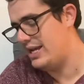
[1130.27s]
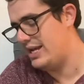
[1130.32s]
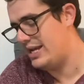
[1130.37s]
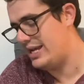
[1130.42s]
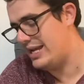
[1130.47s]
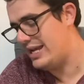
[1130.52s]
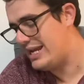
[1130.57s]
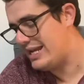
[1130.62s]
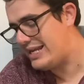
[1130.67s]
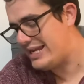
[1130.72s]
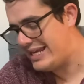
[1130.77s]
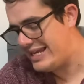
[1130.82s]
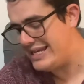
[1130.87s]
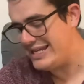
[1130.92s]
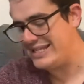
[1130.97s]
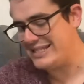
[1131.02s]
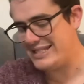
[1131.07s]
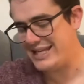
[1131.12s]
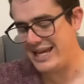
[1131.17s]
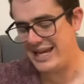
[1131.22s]
it
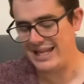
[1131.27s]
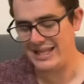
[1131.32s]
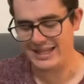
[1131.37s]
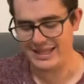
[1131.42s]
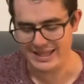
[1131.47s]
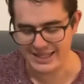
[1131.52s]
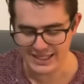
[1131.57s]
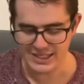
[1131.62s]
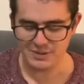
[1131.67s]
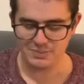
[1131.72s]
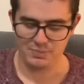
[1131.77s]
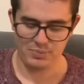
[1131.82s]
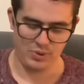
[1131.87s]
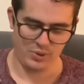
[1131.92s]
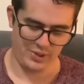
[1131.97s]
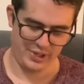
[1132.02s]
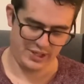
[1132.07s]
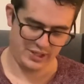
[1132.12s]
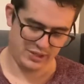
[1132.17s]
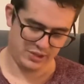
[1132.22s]
is at this
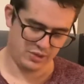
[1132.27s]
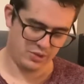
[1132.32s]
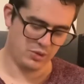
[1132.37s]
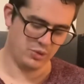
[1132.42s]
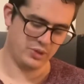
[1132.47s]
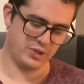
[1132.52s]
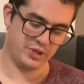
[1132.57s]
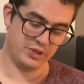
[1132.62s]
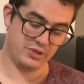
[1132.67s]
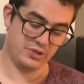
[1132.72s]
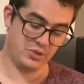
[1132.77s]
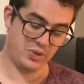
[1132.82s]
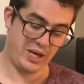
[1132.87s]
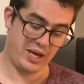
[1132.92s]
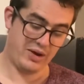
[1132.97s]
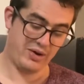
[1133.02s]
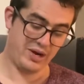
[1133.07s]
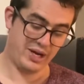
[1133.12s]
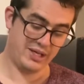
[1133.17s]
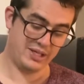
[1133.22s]
point, according to
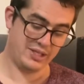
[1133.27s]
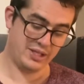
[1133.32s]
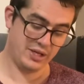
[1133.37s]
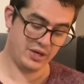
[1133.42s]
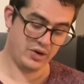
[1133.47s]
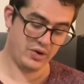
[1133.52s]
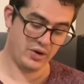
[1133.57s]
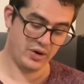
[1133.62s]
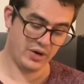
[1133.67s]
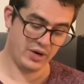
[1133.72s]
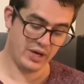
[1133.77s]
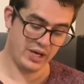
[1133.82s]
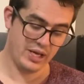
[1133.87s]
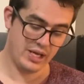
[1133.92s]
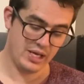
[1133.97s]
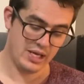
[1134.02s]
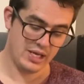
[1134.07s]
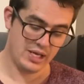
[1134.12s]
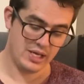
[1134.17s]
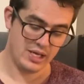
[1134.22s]
our
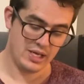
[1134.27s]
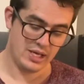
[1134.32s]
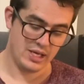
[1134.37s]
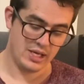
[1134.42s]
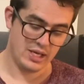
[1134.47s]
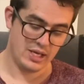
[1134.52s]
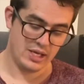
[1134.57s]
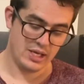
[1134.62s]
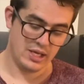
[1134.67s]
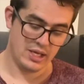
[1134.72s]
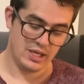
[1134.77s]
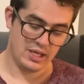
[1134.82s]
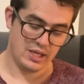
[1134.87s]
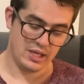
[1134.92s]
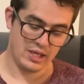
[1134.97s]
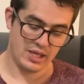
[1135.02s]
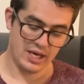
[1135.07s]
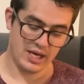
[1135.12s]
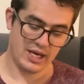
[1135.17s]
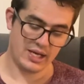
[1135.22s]
itinerary,
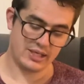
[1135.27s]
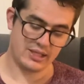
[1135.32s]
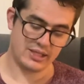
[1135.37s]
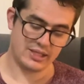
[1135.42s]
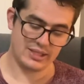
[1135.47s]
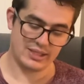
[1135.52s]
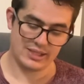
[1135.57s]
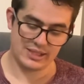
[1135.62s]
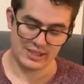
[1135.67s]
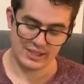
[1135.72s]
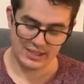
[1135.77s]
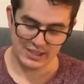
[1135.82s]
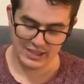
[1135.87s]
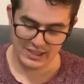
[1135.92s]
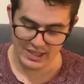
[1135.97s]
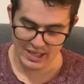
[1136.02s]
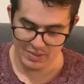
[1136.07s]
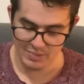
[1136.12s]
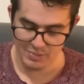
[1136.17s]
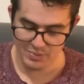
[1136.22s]
that
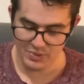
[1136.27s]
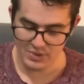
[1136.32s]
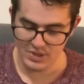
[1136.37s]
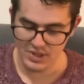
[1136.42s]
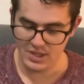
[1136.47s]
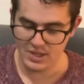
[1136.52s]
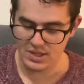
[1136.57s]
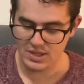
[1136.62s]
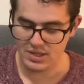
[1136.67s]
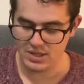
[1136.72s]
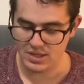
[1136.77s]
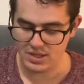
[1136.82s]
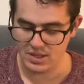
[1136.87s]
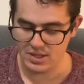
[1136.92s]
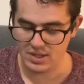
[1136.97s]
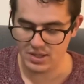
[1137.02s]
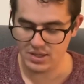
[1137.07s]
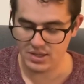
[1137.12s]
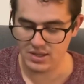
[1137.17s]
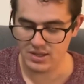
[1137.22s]
something
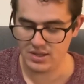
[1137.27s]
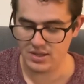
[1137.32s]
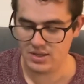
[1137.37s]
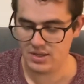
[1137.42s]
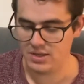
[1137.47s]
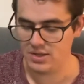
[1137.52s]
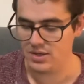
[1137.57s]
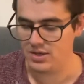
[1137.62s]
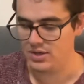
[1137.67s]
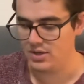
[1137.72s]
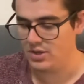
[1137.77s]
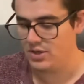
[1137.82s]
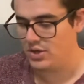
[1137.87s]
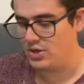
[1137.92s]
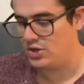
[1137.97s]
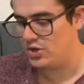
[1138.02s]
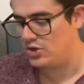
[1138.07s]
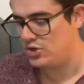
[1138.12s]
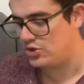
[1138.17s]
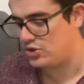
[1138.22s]

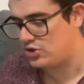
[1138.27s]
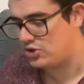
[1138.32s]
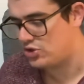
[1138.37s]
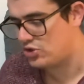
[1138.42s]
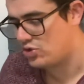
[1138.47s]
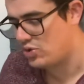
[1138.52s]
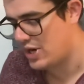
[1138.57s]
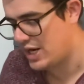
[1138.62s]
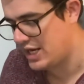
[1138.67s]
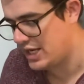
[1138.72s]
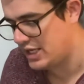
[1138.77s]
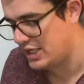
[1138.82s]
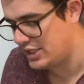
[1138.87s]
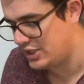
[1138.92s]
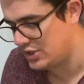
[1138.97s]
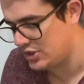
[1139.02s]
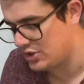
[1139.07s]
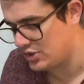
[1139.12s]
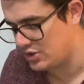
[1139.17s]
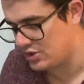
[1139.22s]

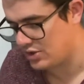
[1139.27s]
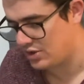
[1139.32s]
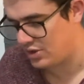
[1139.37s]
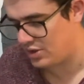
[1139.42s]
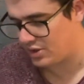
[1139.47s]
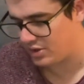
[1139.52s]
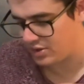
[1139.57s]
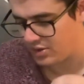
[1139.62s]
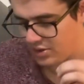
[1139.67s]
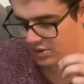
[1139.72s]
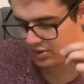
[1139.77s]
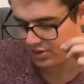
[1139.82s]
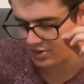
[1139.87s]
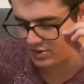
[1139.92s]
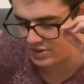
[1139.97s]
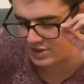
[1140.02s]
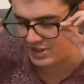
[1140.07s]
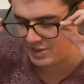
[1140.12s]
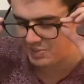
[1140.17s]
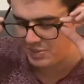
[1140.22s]
strange
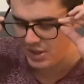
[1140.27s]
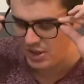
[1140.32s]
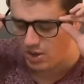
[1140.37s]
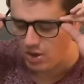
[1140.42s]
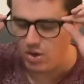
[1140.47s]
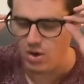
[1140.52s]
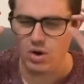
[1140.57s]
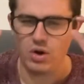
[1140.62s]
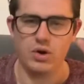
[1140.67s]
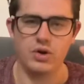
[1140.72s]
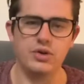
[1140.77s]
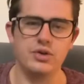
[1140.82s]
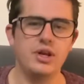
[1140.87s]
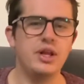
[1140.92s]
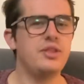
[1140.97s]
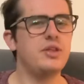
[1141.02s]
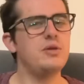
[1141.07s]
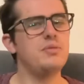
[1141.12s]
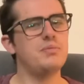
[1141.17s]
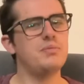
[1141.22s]
occurs. Something odd, nothing